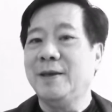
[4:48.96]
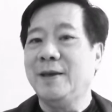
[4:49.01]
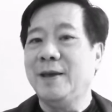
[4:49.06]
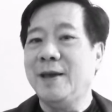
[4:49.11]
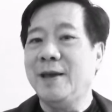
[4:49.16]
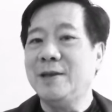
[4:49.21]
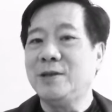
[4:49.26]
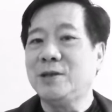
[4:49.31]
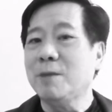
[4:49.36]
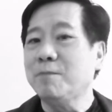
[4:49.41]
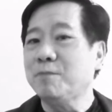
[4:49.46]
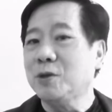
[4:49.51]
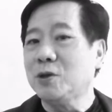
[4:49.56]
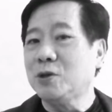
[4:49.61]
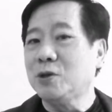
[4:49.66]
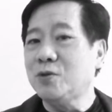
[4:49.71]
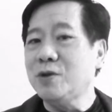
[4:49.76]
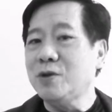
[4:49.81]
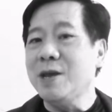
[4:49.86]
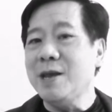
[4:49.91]
in
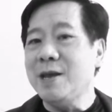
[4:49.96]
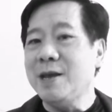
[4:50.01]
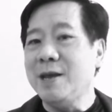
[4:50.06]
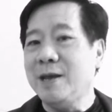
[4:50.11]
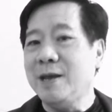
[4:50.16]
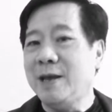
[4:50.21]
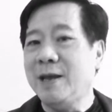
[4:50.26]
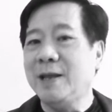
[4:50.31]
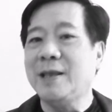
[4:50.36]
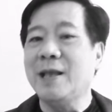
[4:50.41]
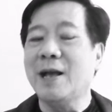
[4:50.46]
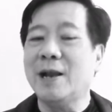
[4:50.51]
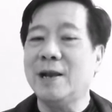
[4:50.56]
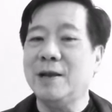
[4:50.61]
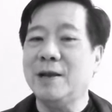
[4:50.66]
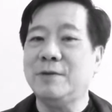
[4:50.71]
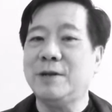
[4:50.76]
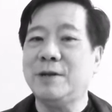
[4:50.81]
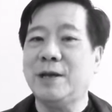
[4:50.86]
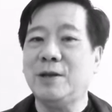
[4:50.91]
chapter 3, he tells
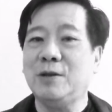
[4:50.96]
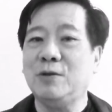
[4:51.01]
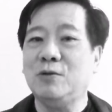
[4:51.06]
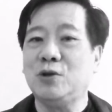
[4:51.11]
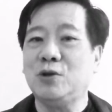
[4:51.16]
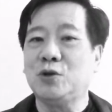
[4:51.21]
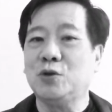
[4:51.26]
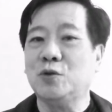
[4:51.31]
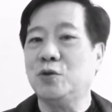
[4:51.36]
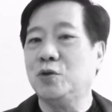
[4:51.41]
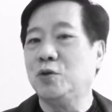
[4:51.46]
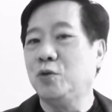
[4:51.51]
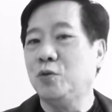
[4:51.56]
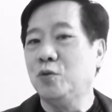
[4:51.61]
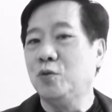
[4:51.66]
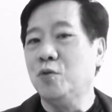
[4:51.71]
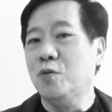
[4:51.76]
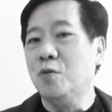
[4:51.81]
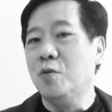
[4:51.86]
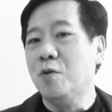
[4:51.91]
you that you should
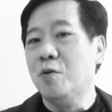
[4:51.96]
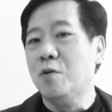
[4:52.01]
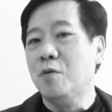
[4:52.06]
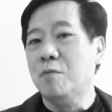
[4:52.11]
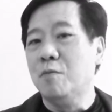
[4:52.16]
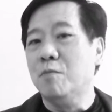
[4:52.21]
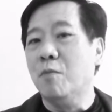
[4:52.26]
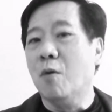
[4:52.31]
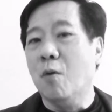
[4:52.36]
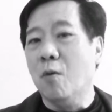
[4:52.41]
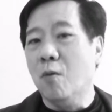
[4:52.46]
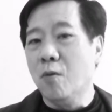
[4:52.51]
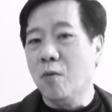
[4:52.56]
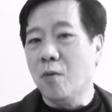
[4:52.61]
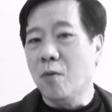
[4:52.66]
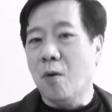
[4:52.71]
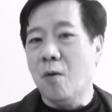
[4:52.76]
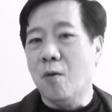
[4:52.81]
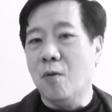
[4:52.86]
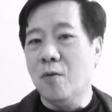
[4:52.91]
do Mou
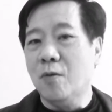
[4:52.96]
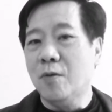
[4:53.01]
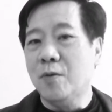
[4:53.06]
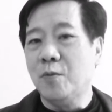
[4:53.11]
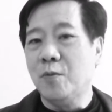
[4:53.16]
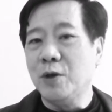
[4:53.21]
Gong,